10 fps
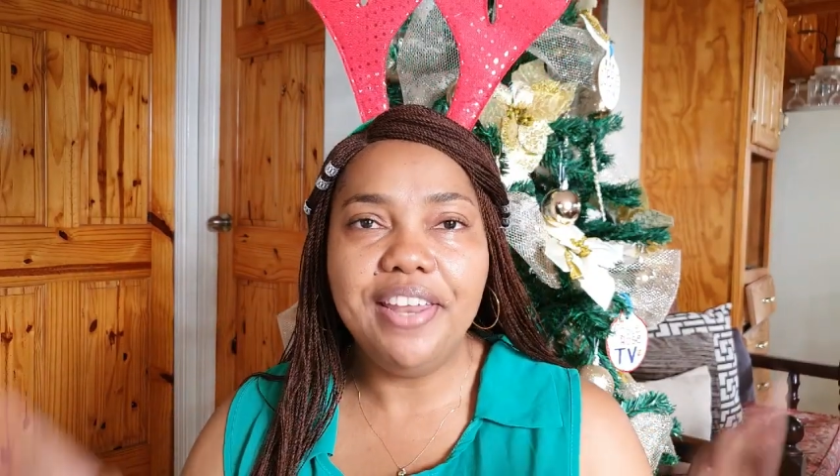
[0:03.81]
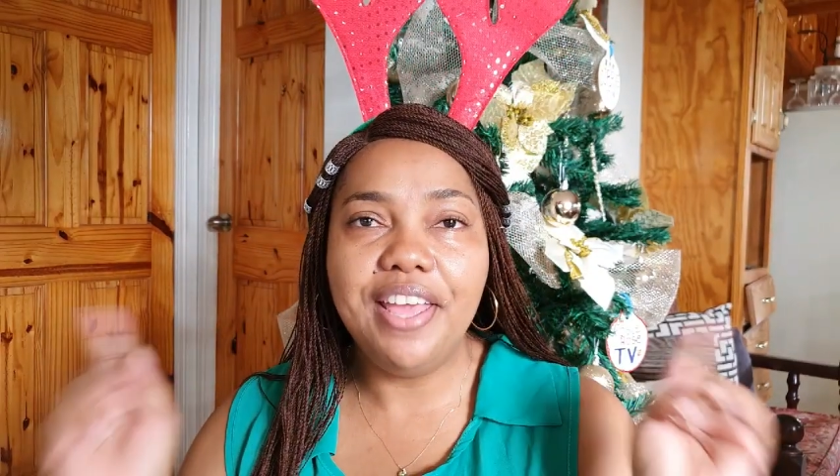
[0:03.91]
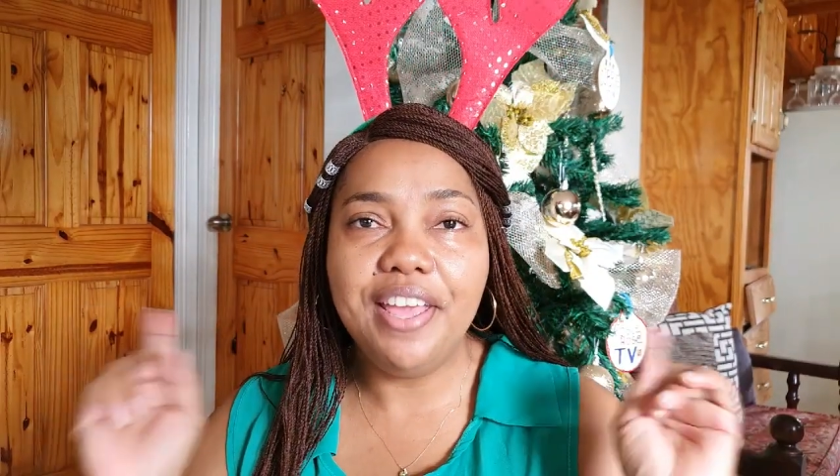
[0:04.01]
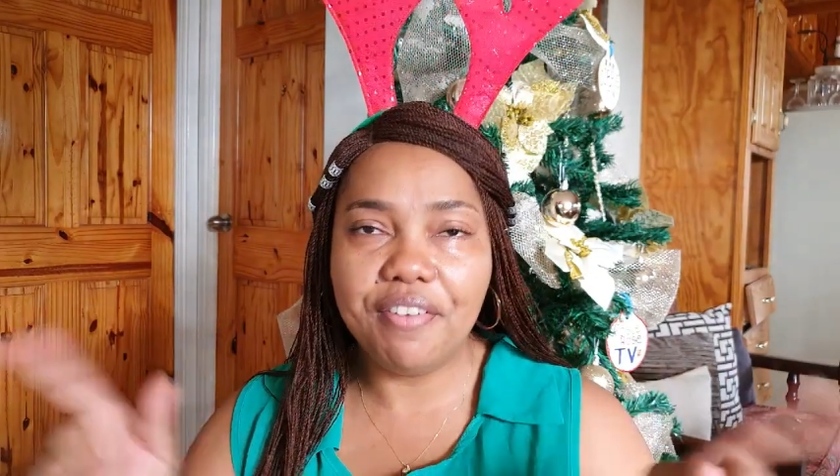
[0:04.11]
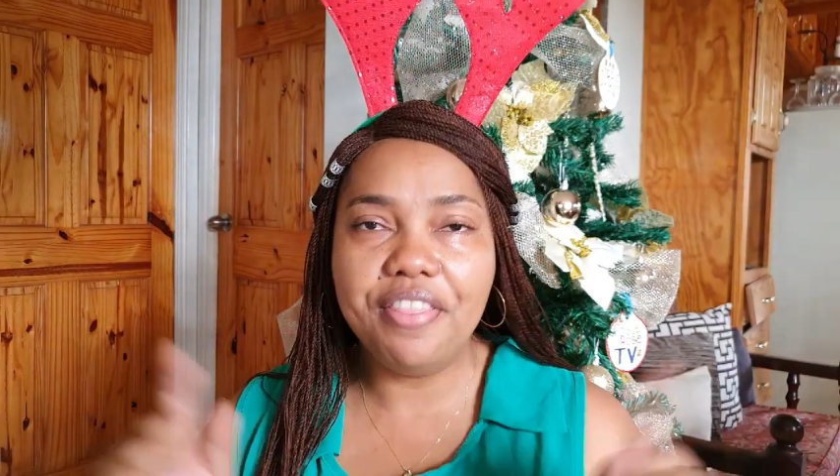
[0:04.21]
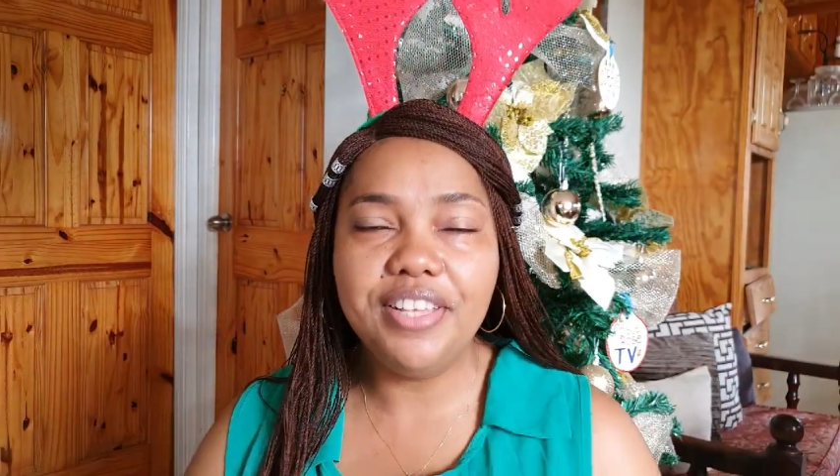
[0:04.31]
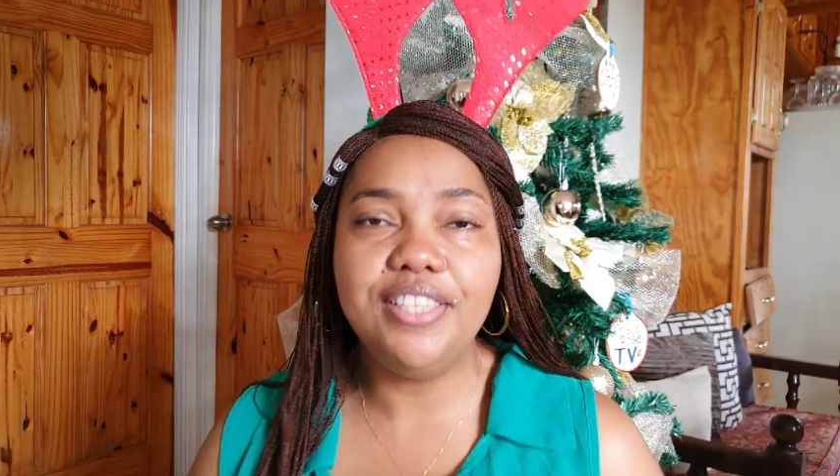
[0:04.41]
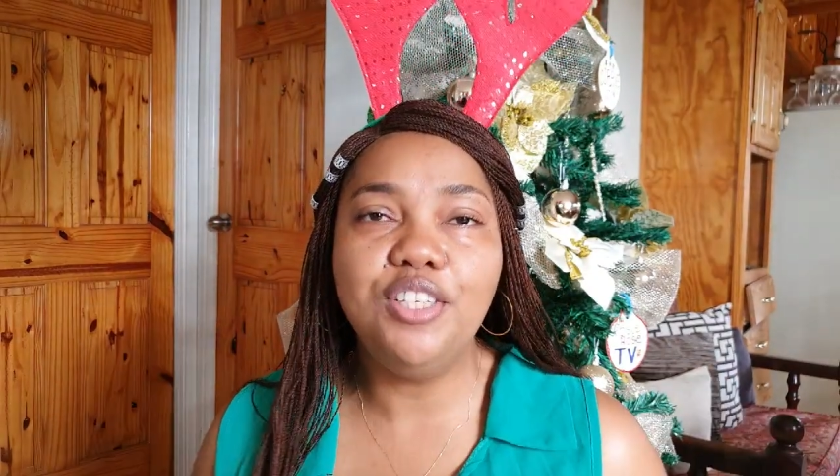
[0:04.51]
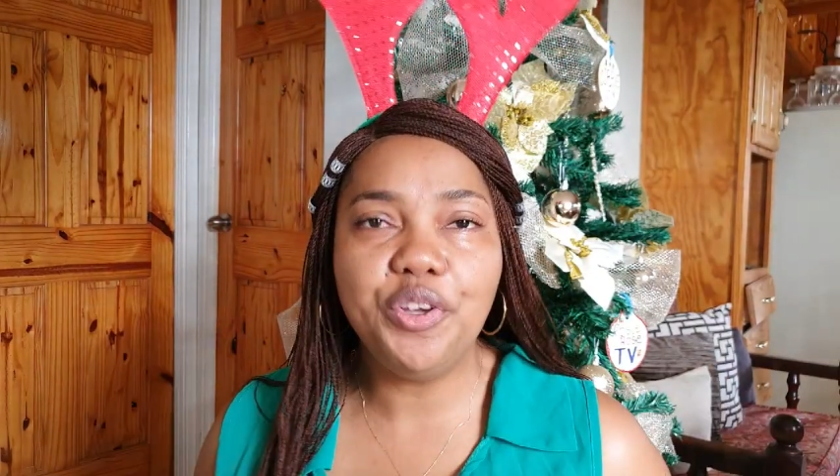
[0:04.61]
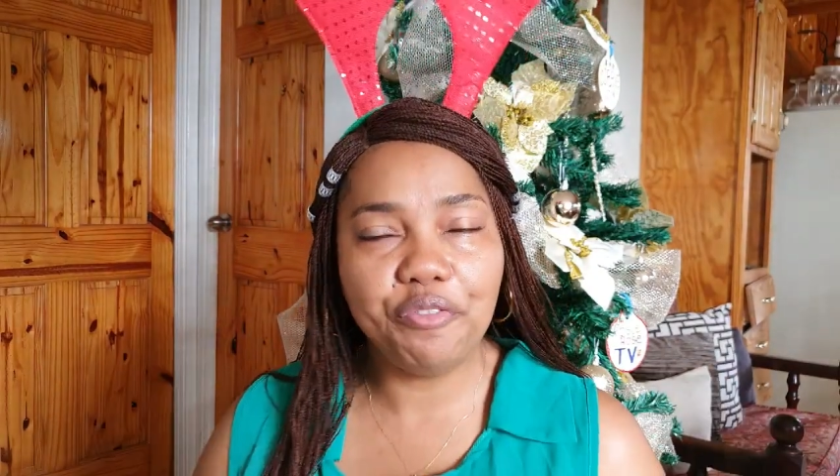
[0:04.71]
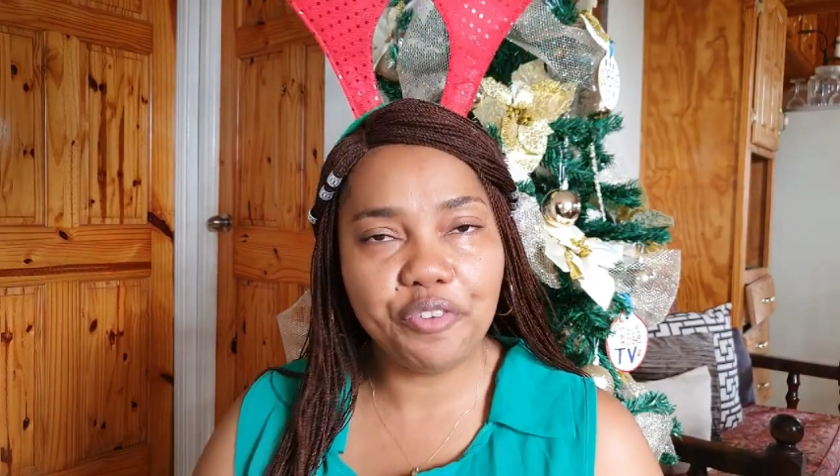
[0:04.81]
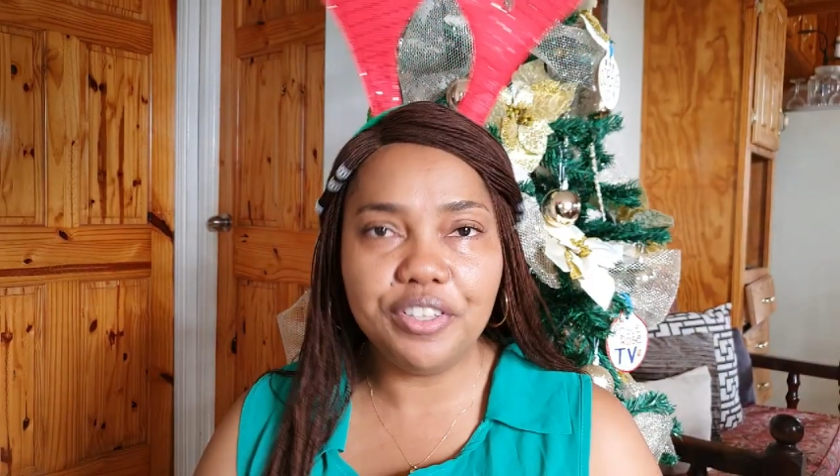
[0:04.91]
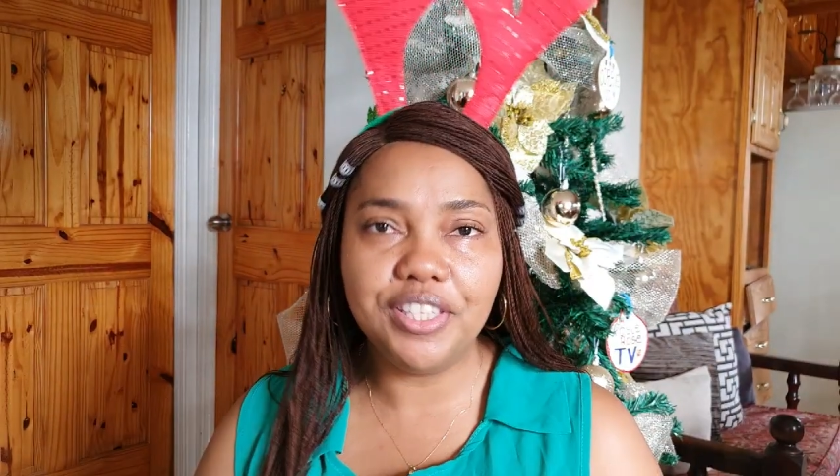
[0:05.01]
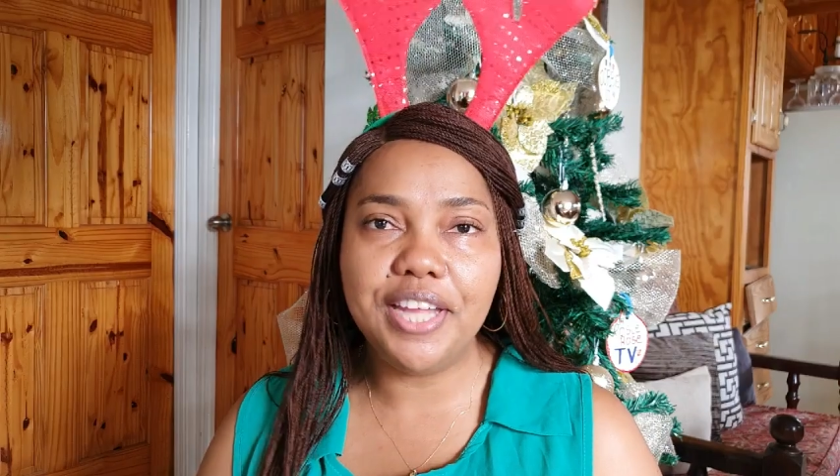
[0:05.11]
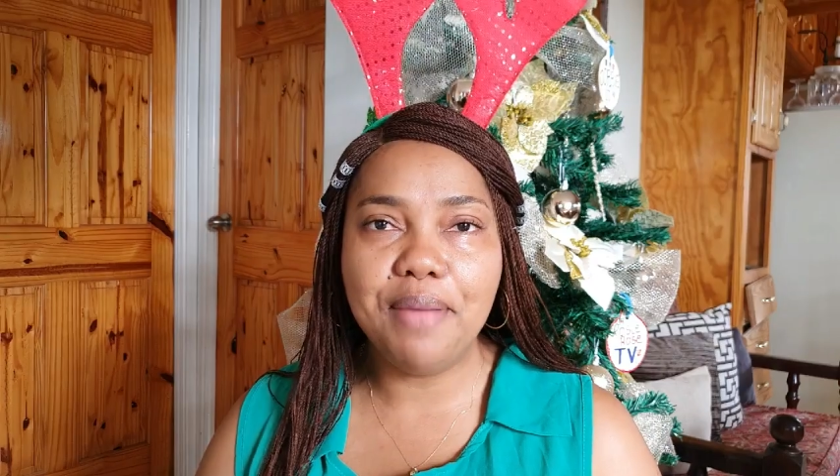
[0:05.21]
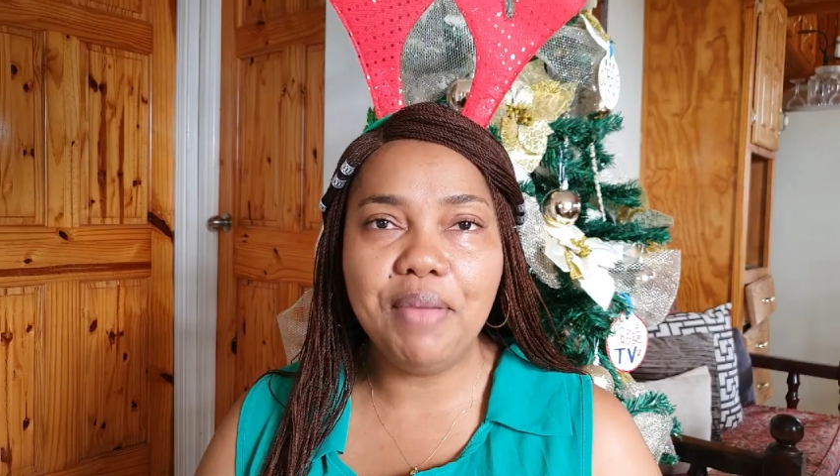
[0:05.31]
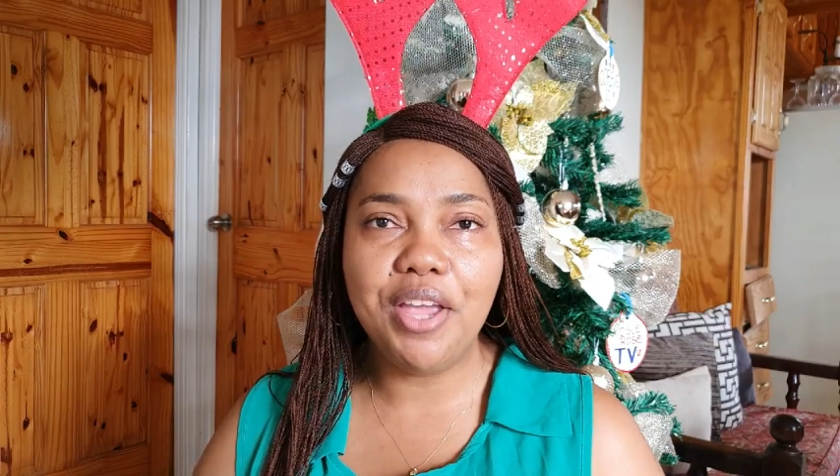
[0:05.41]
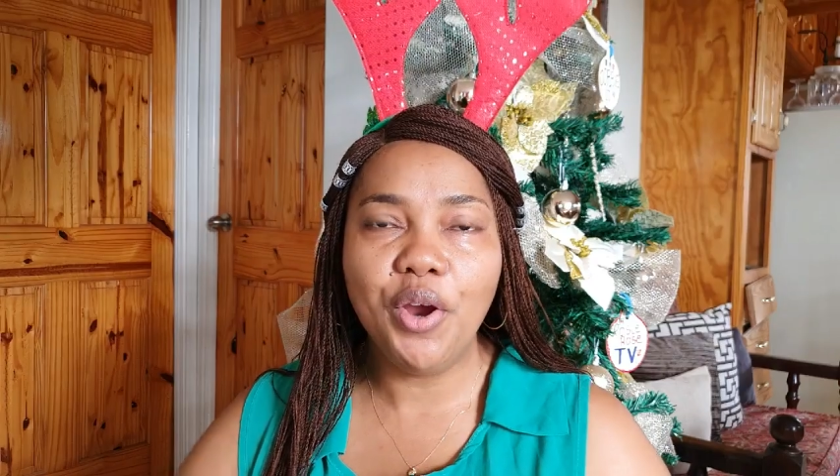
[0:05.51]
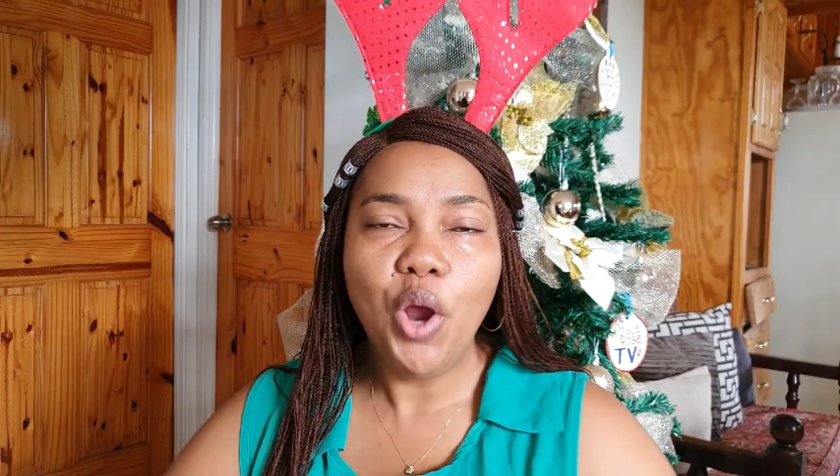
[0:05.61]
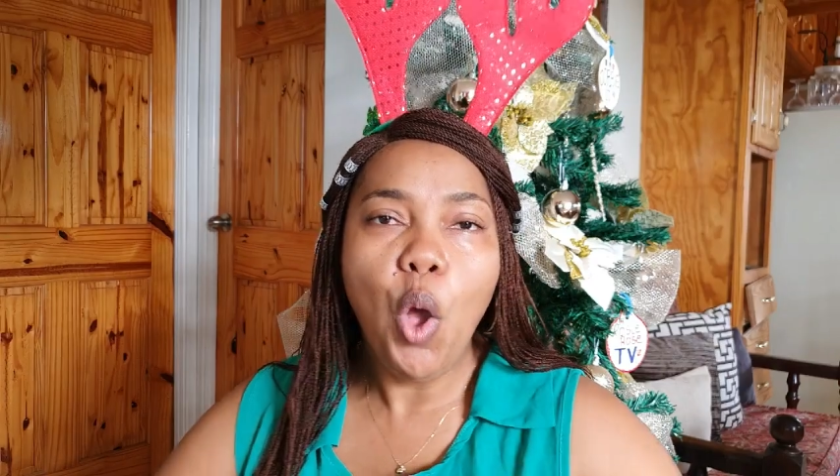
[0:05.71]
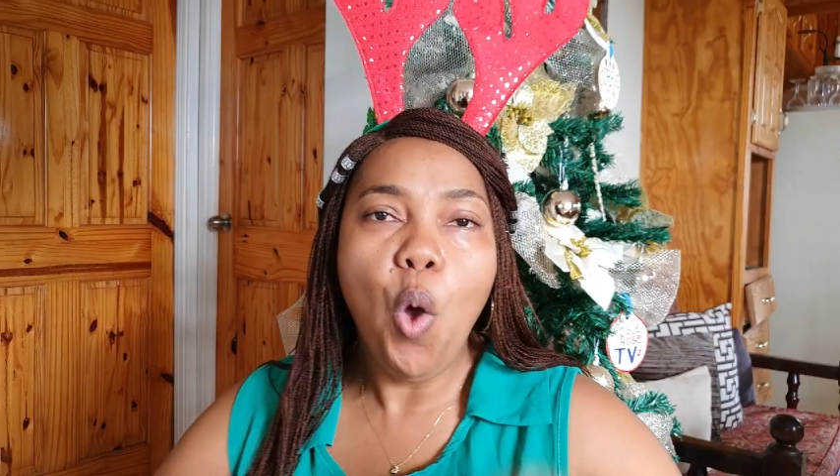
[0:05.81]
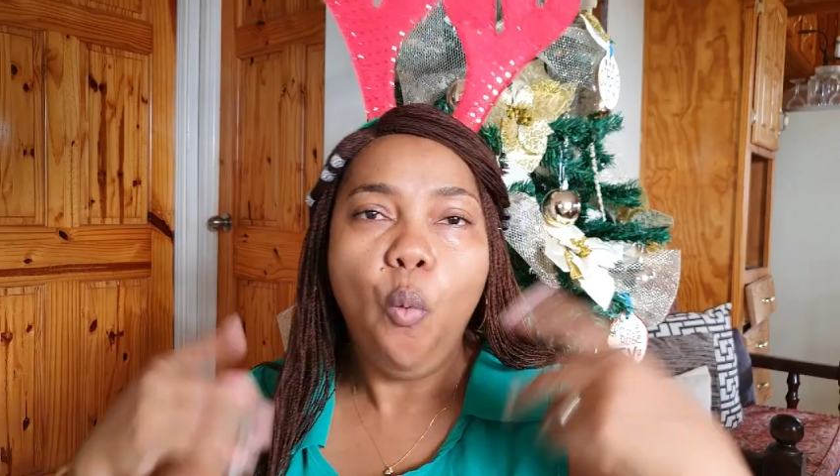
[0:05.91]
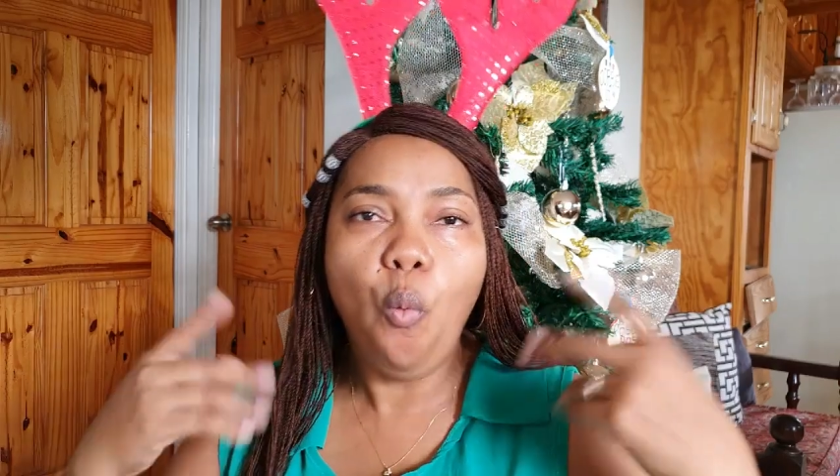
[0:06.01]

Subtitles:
And if this is your first time here,